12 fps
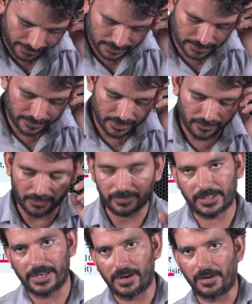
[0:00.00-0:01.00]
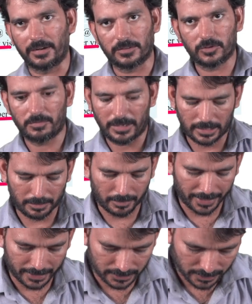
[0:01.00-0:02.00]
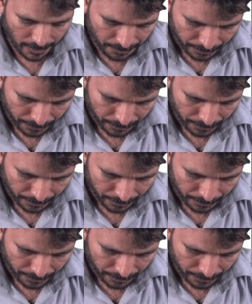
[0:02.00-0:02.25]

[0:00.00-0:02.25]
is given 300. So minus